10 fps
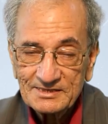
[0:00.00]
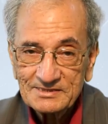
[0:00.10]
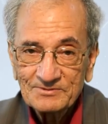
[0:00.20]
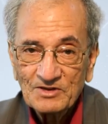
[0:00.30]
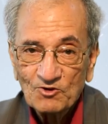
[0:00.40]

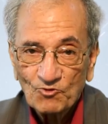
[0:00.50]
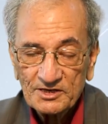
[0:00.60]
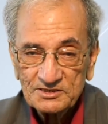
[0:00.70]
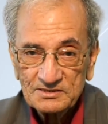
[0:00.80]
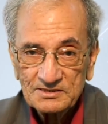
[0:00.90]
us
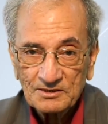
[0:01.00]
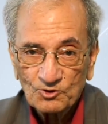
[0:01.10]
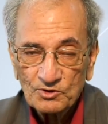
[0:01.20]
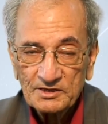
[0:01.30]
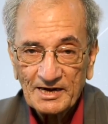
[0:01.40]
what is
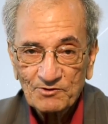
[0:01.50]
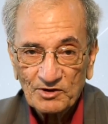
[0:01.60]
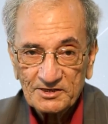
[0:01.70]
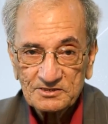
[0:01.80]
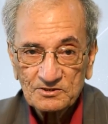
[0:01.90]
good and
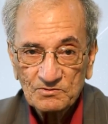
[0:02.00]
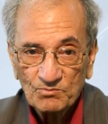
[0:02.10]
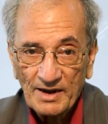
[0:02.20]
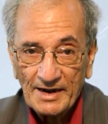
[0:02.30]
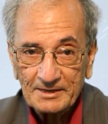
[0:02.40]
what is
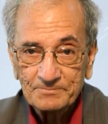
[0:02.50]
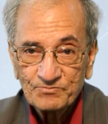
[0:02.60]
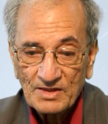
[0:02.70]
bad.